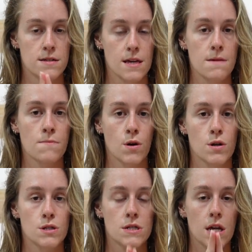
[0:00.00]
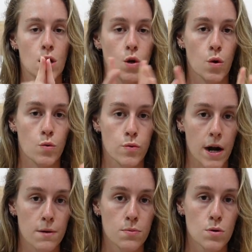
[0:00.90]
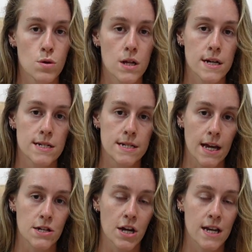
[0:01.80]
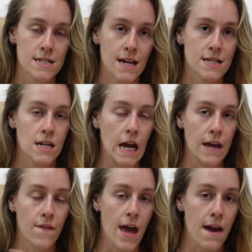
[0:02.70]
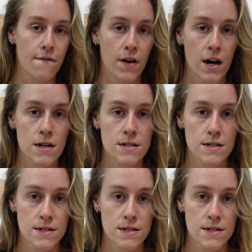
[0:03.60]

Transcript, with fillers: the most incredible DJ set that I have ever